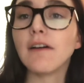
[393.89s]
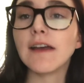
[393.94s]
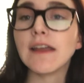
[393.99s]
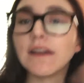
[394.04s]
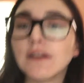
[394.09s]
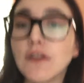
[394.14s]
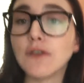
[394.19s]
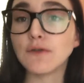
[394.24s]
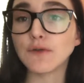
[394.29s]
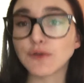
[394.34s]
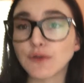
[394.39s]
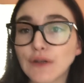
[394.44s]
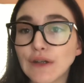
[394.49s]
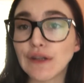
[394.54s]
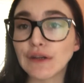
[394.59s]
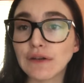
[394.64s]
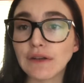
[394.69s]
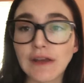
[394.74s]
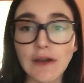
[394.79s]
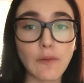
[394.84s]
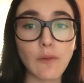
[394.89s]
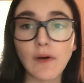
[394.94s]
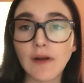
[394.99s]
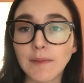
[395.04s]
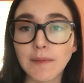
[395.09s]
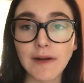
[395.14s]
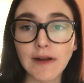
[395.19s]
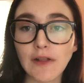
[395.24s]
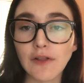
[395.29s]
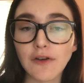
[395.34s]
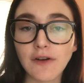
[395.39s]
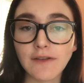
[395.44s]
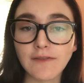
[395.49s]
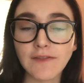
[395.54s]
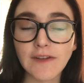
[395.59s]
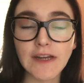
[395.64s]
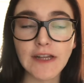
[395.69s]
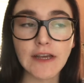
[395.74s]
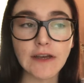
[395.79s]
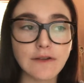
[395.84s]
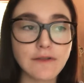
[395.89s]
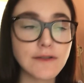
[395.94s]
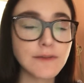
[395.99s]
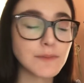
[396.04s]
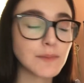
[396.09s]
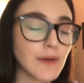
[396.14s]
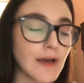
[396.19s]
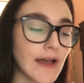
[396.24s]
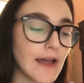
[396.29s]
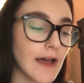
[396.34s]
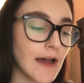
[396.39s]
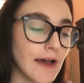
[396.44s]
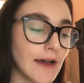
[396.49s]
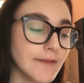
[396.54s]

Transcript: and usually they're like 1 minute long videos, but